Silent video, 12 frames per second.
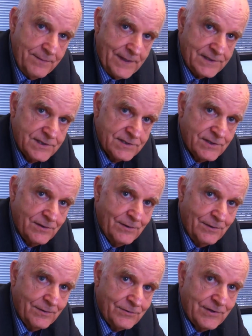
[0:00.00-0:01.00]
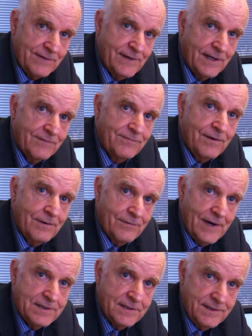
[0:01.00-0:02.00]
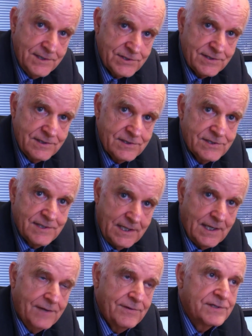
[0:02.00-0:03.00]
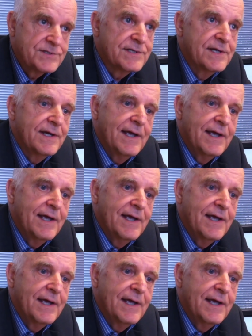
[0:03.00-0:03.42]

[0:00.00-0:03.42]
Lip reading: of the buses are travelling far greater distance than others,